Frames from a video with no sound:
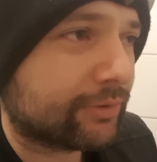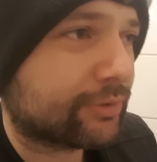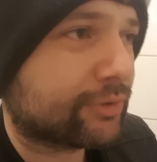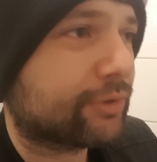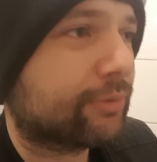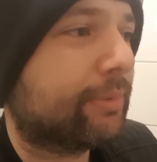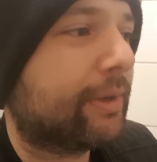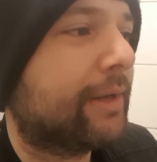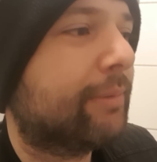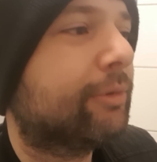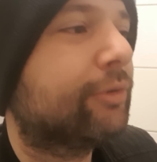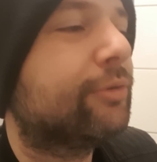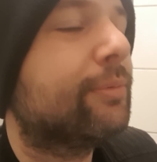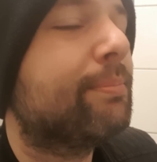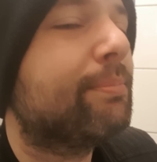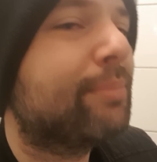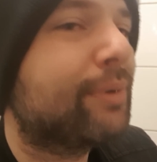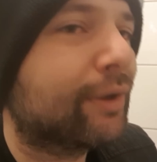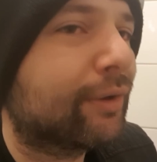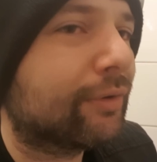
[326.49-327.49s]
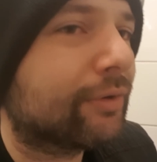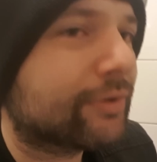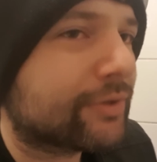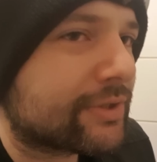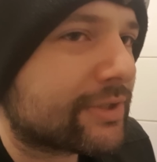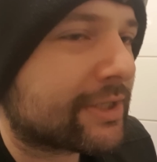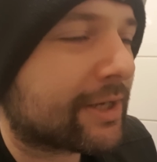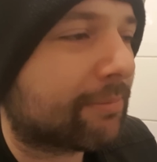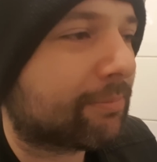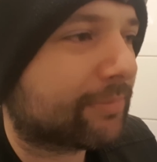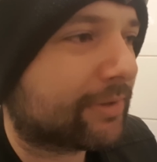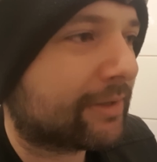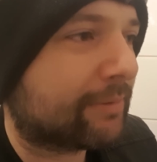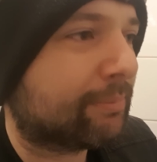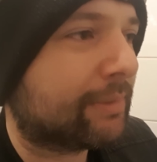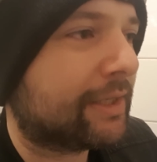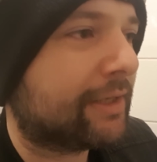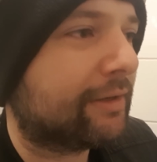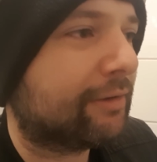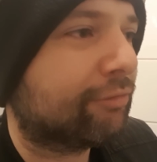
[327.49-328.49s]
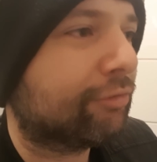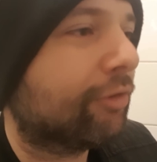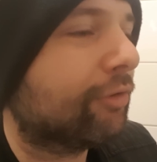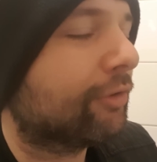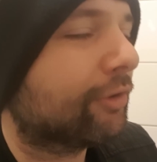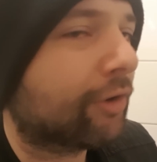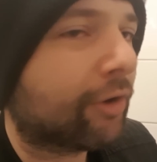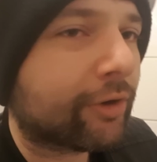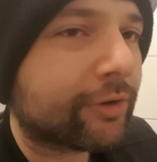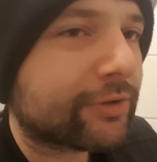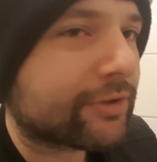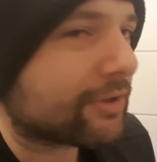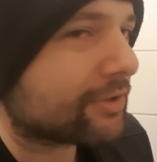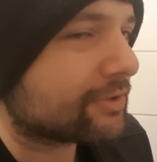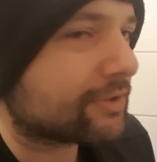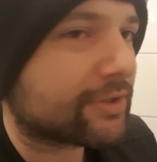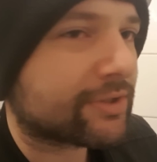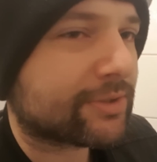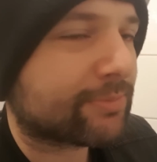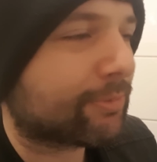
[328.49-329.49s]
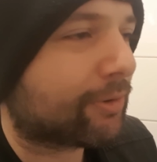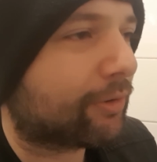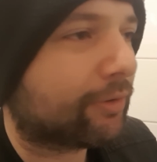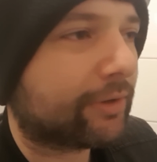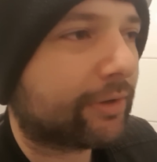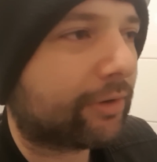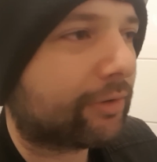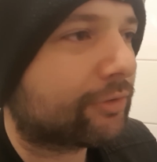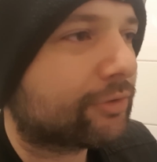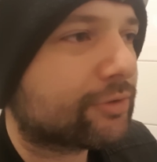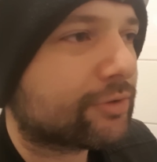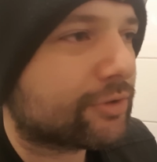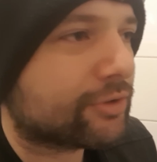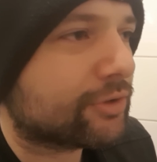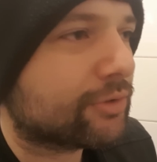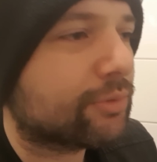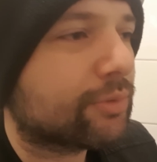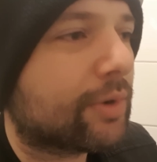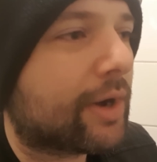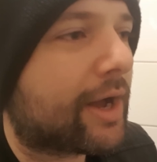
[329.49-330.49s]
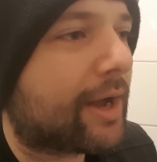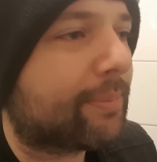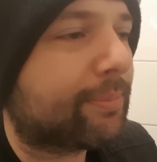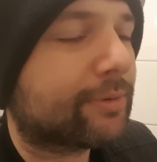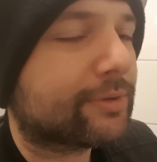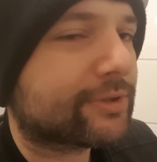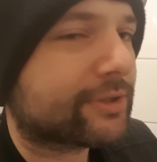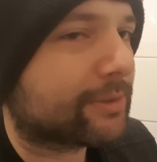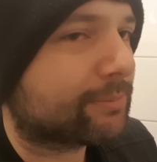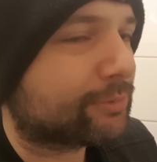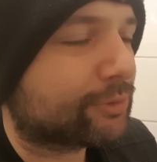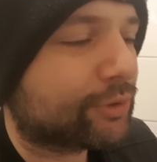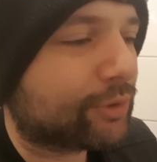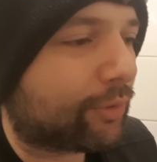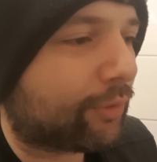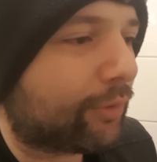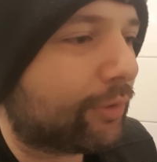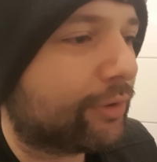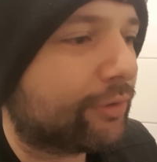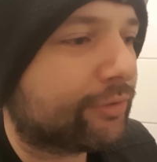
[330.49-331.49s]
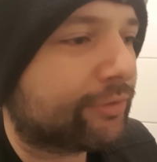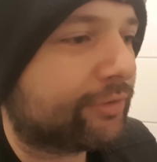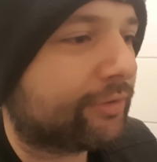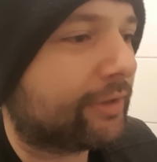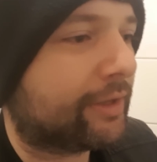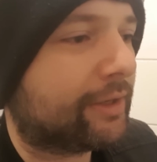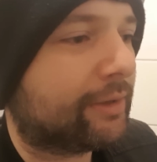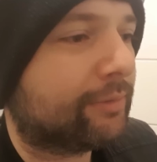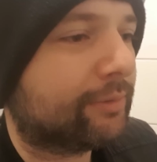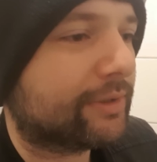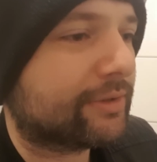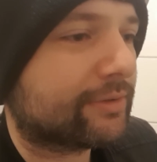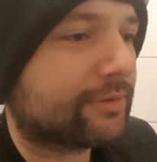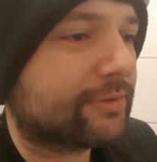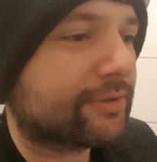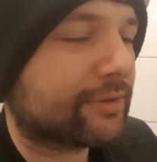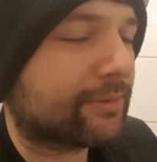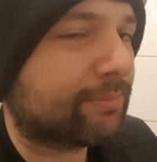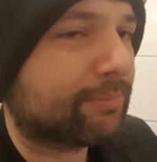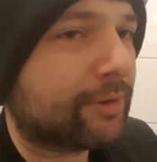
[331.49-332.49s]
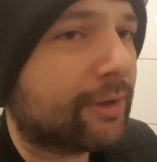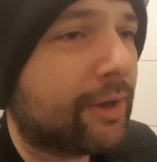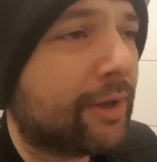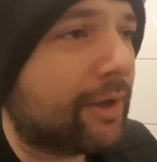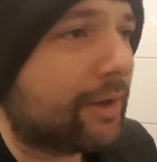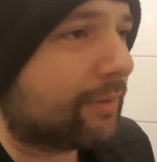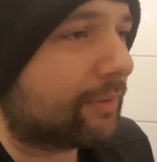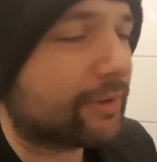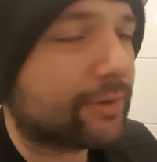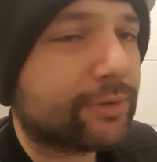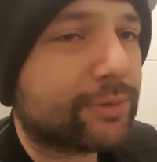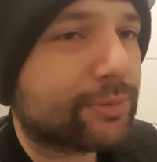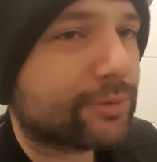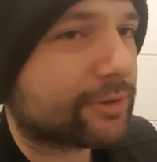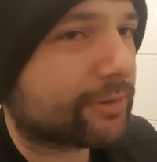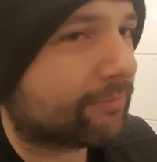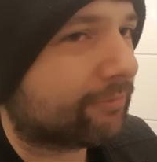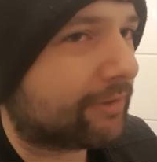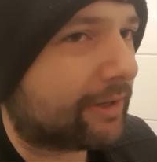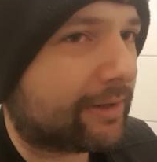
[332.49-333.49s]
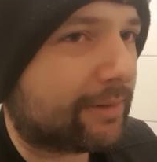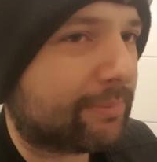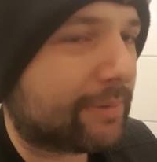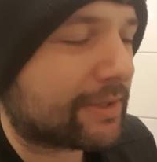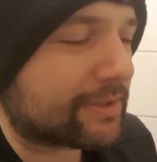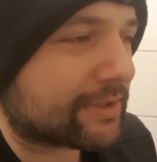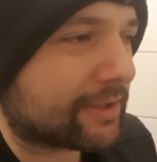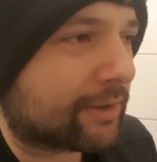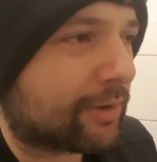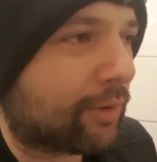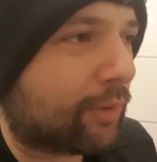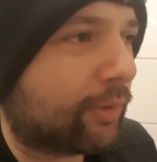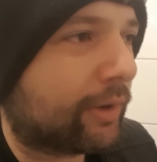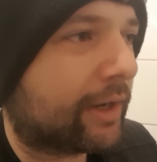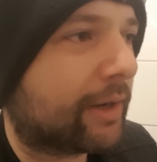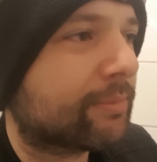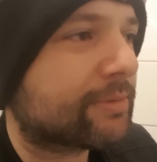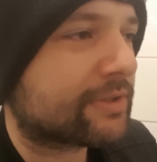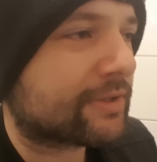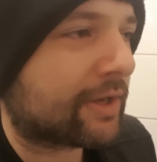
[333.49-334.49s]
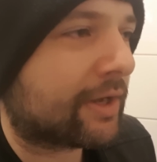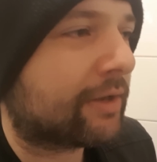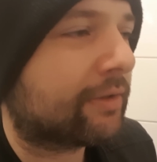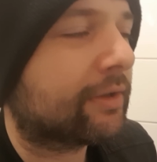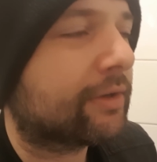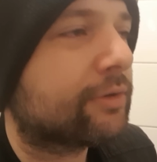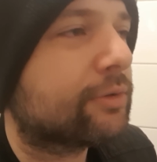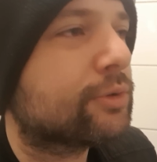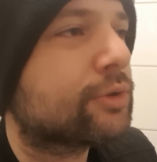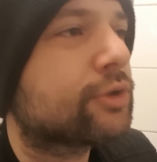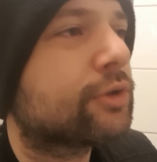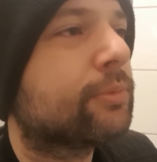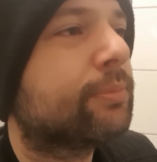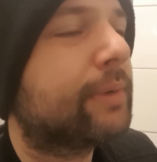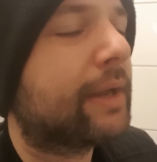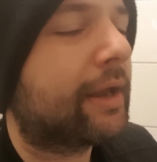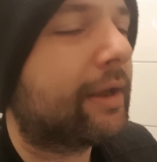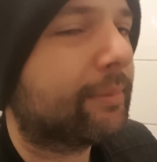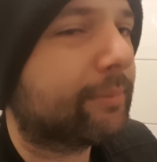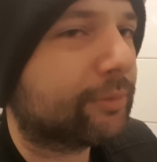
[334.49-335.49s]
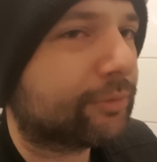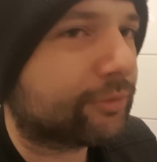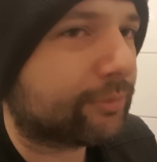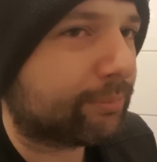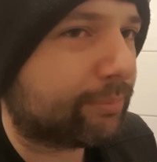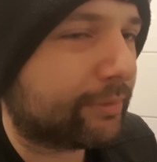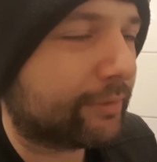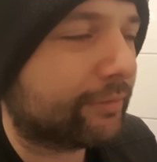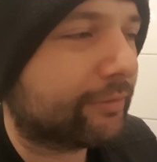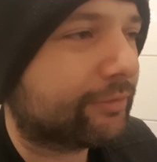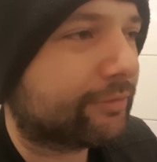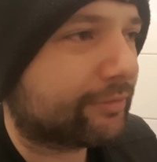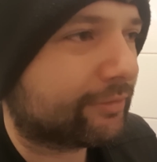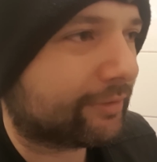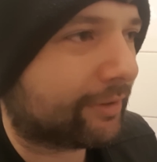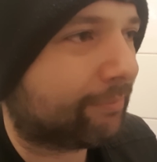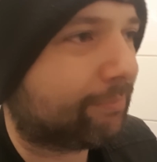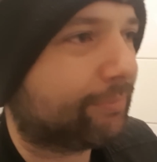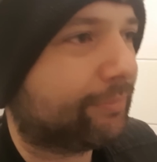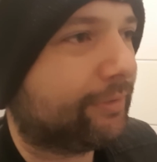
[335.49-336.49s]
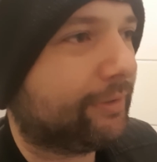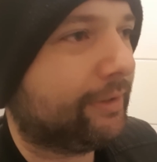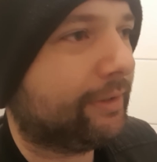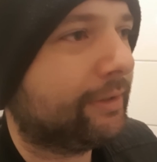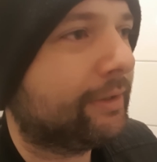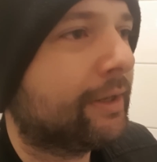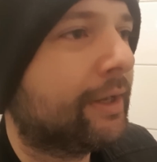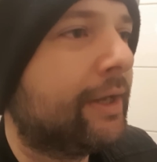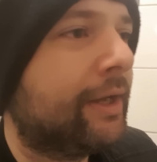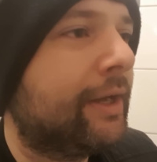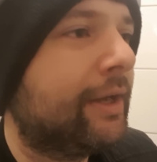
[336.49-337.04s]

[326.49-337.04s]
You should be able to build something meaningful, not just a small little to-do app or some toy thing where you do some very basic coding. I'm saying that you should be able to build something